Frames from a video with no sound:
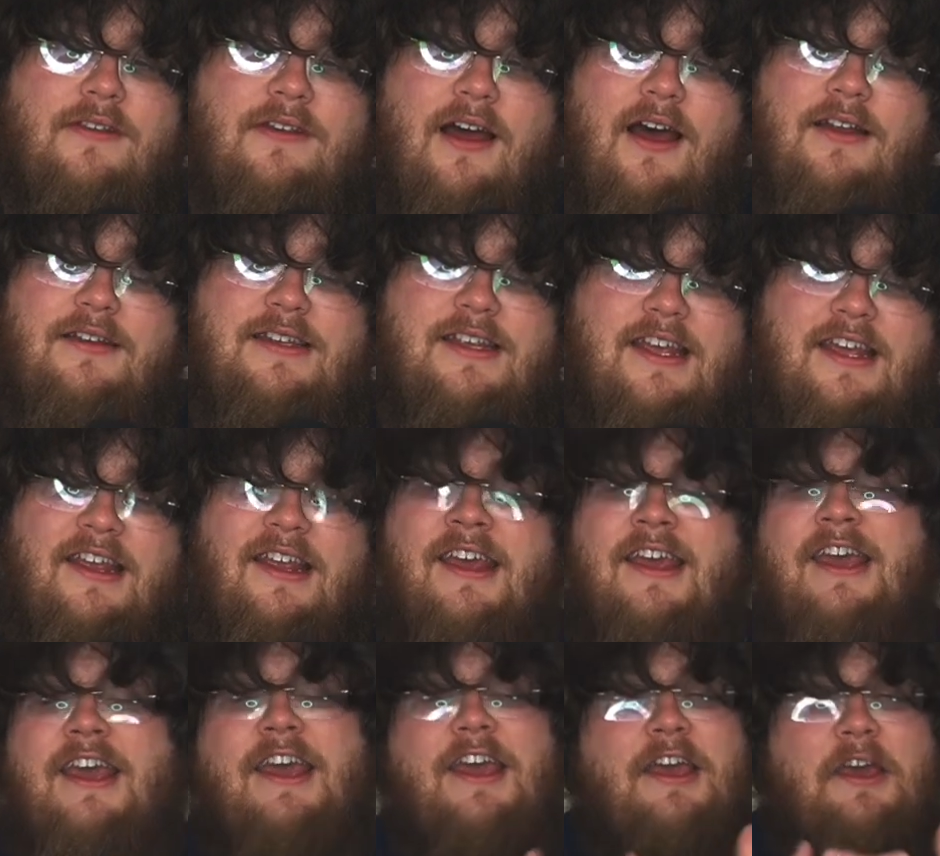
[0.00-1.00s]
this content.
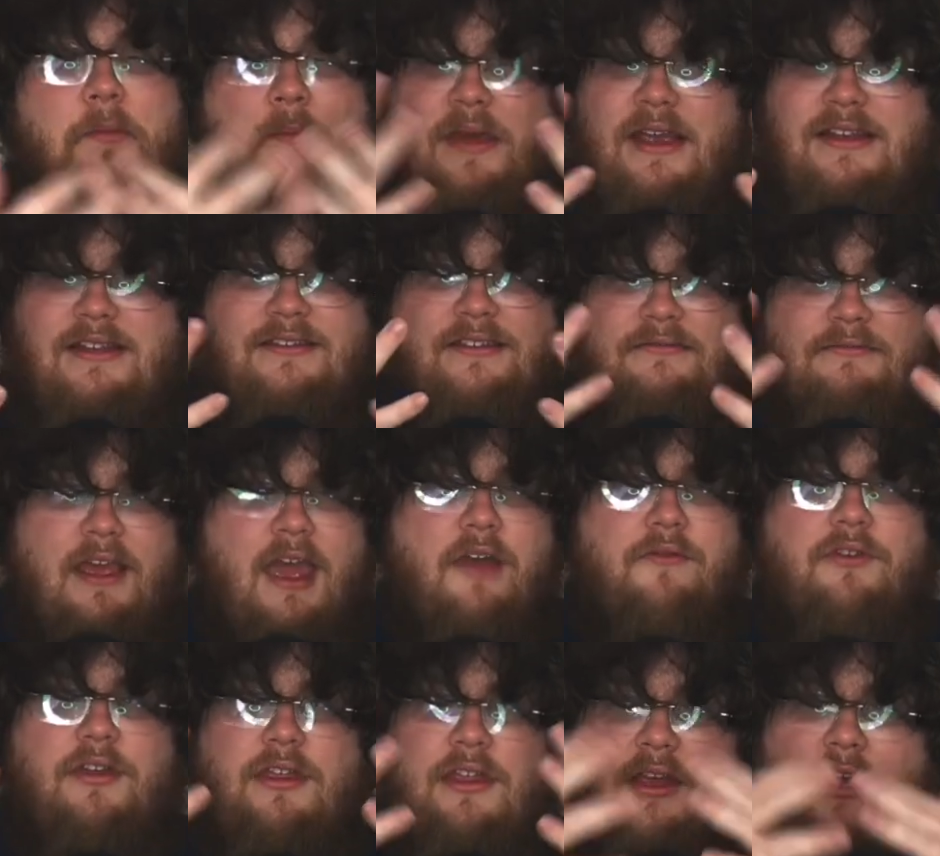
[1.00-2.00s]
It means
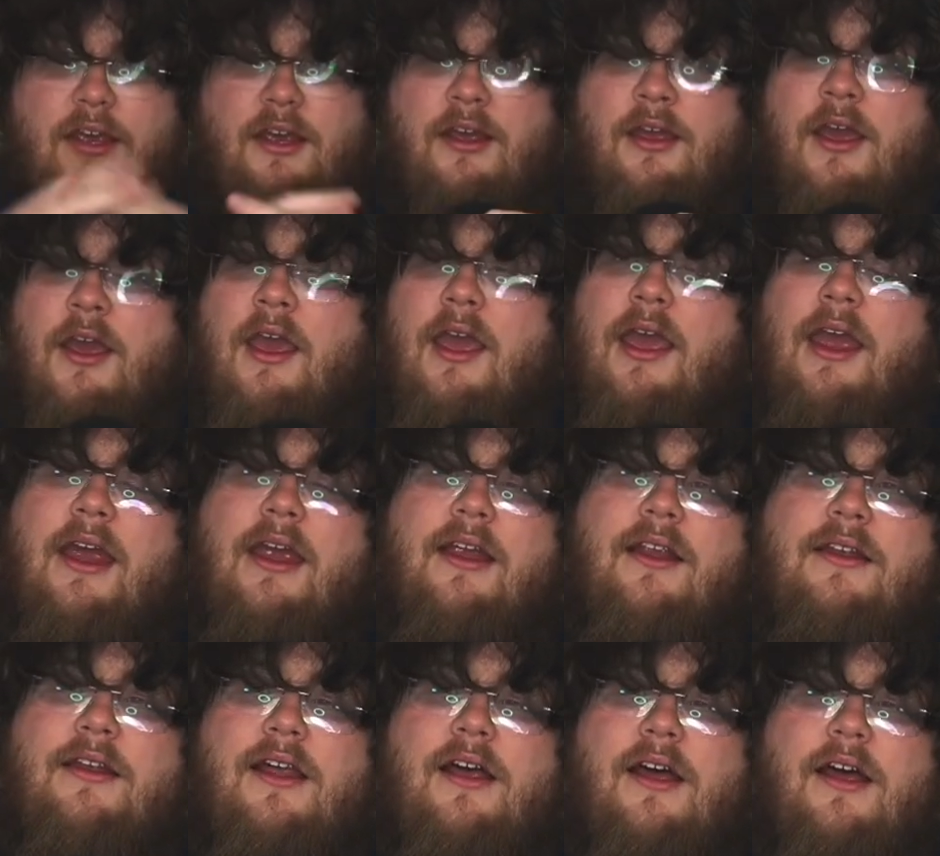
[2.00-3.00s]
everything.
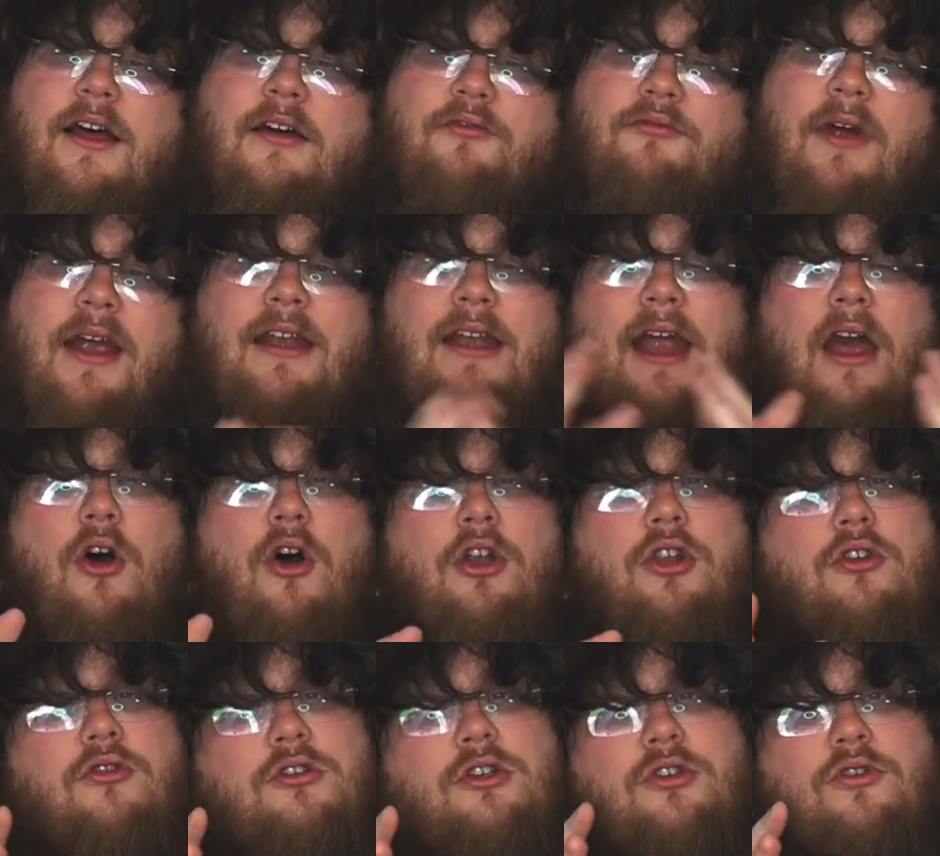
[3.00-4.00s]
And right now
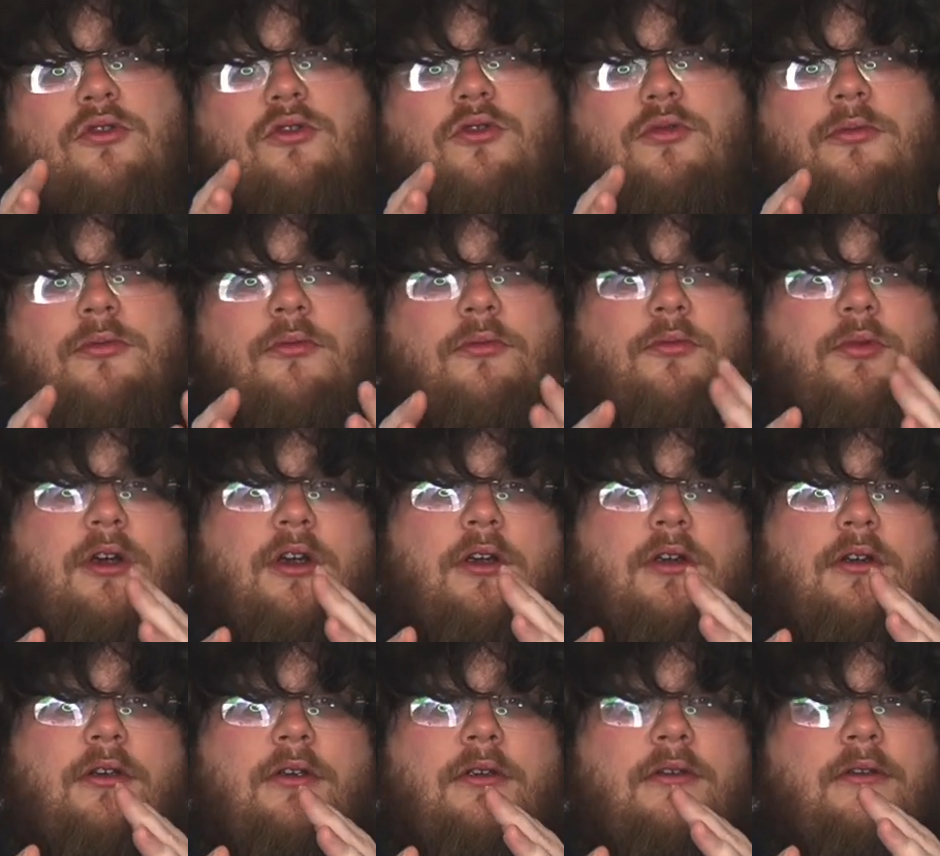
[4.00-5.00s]
on YouTube,
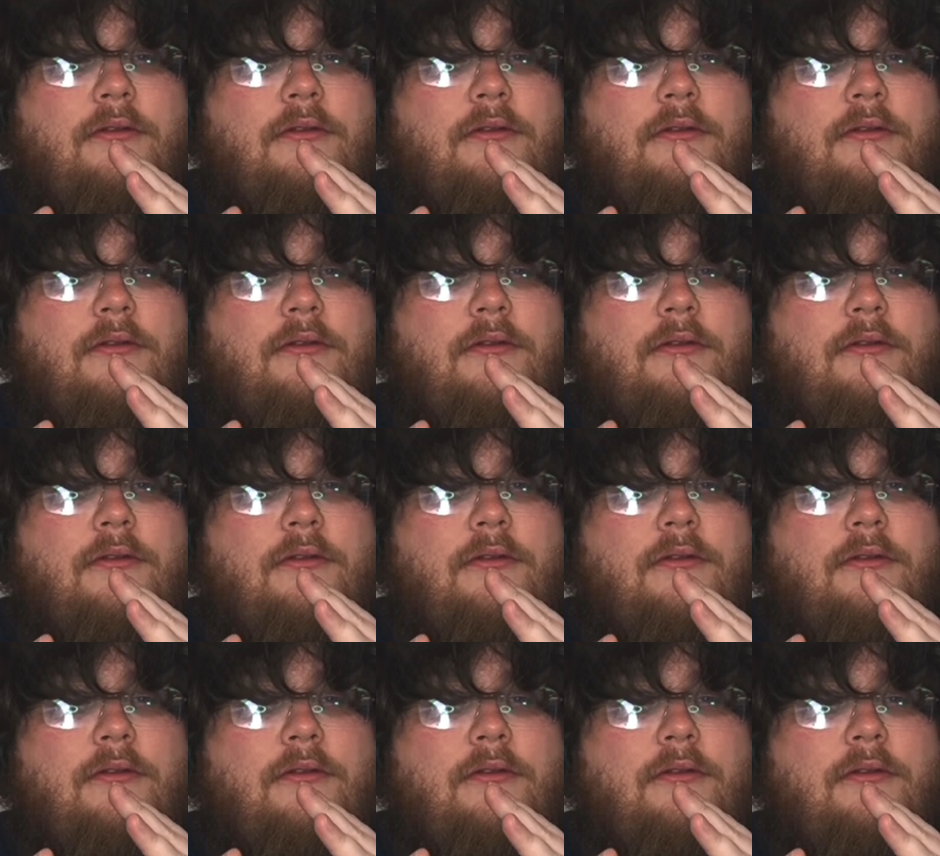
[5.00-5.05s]
we're